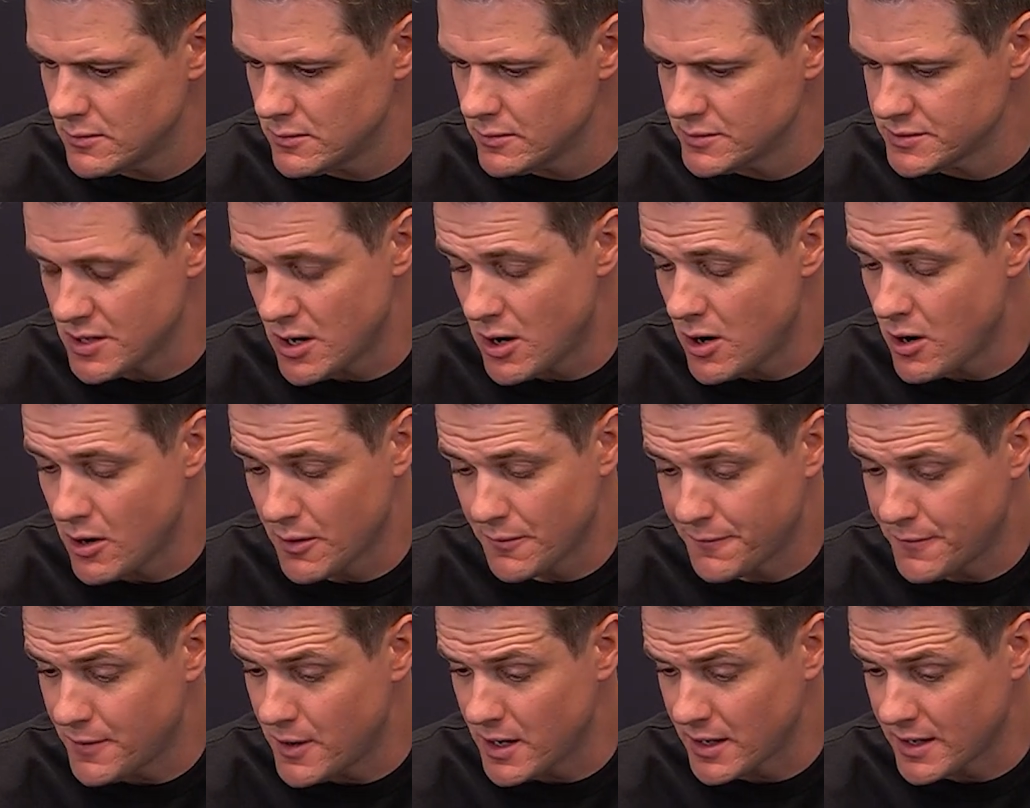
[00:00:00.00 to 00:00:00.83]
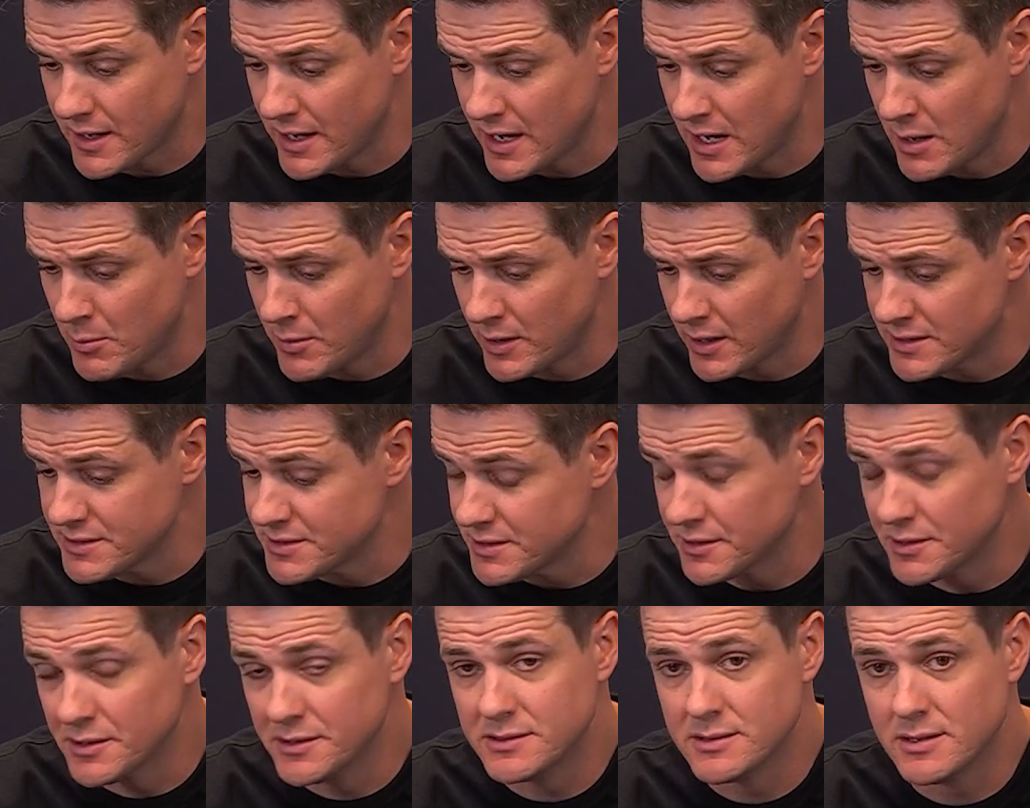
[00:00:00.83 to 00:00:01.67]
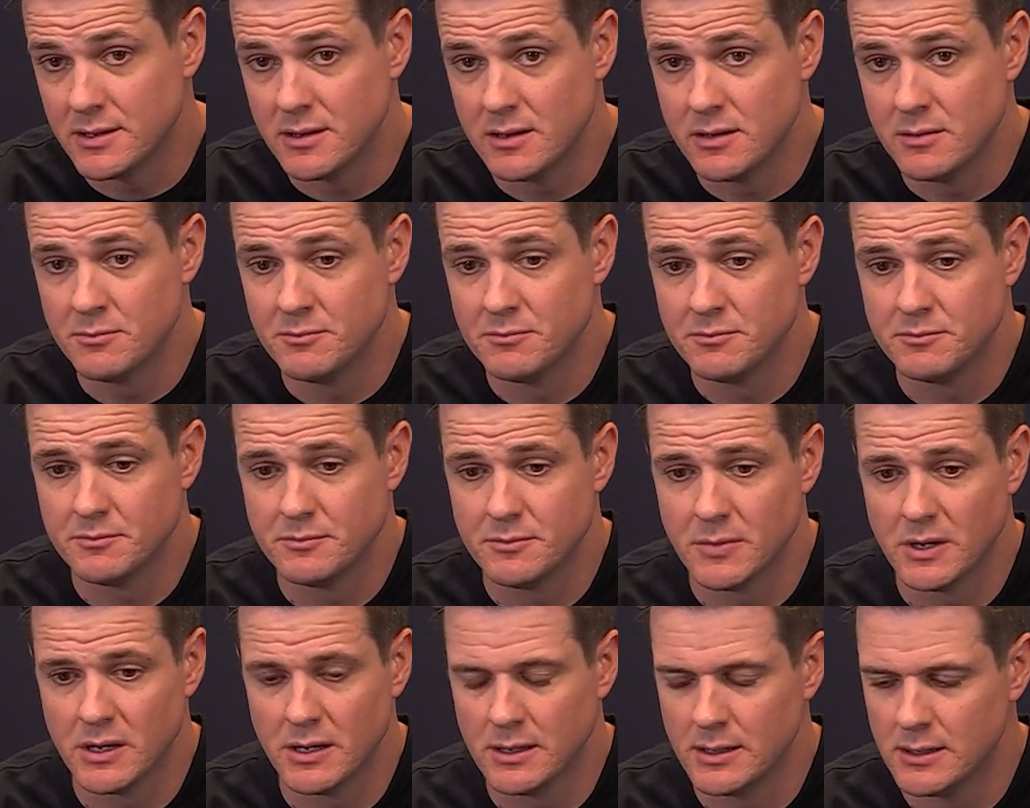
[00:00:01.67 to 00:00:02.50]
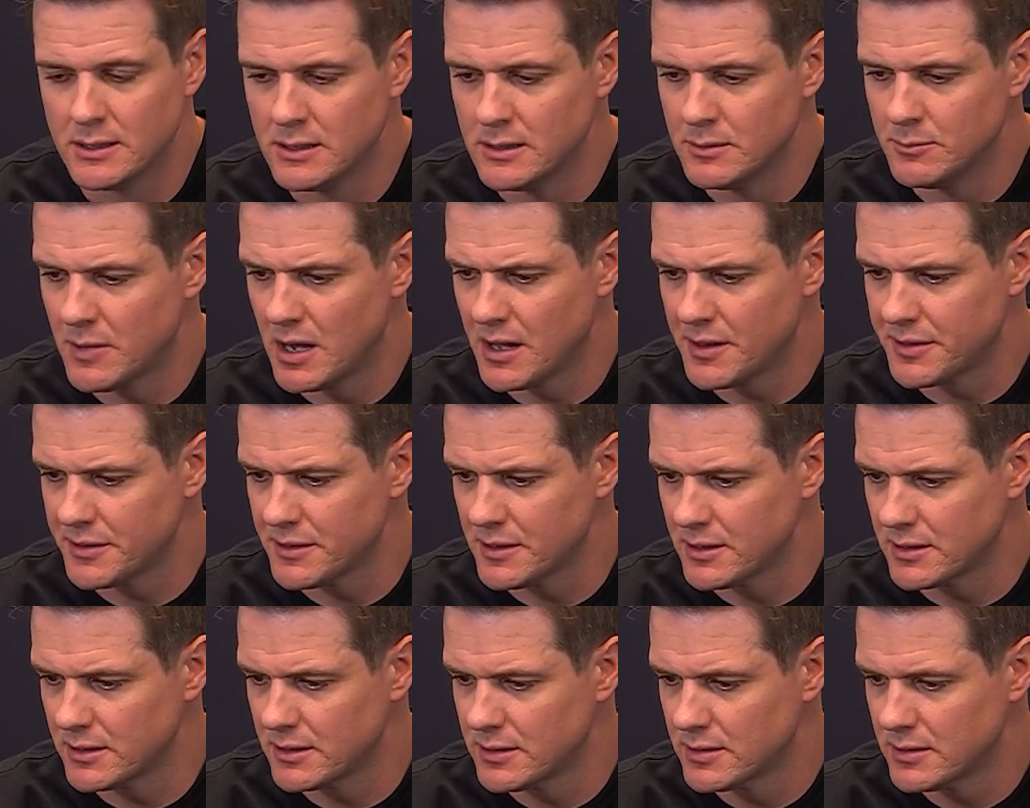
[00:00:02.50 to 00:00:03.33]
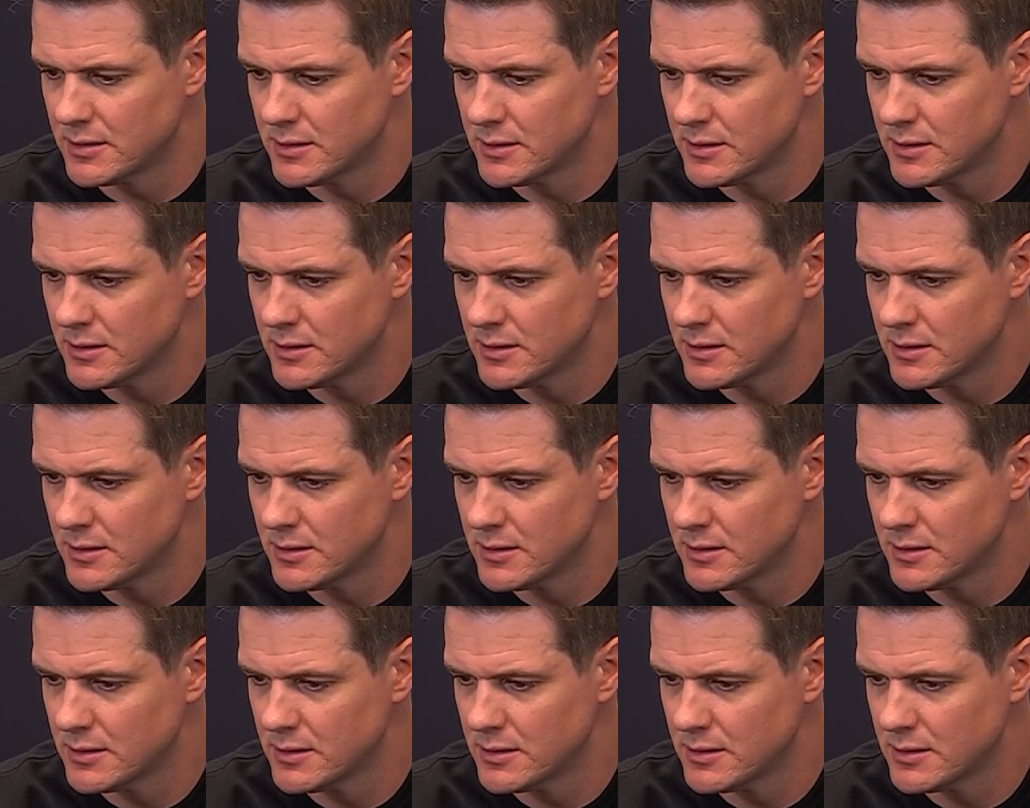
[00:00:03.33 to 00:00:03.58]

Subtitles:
was a hard-fought game against a good team. I think